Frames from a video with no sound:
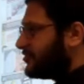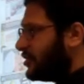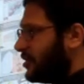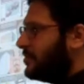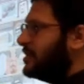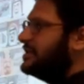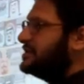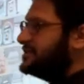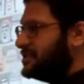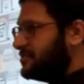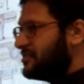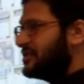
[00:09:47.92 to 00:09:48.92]
from
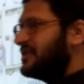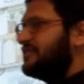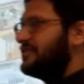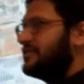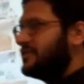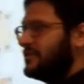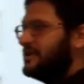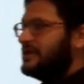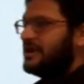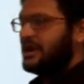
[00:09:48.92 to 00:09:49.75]
geopolitical